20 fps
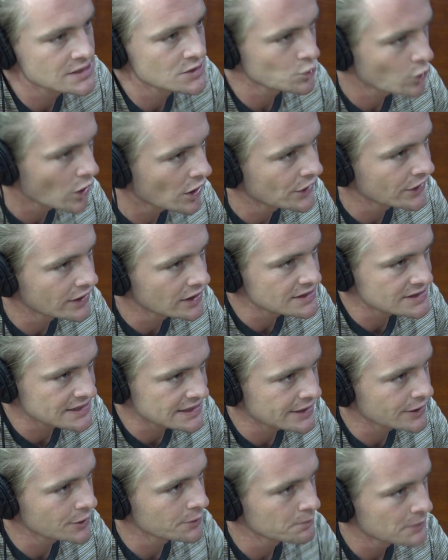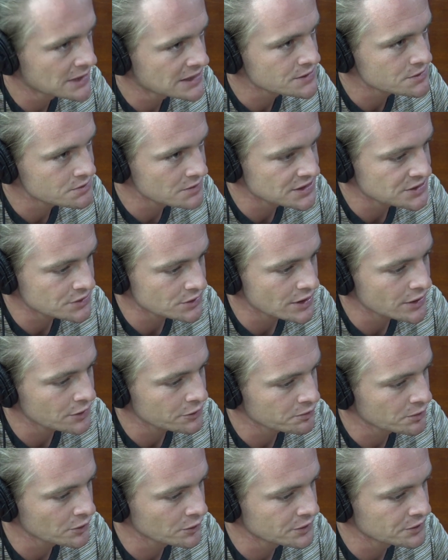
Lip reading: This is why you guys are here at Men's Mental Health,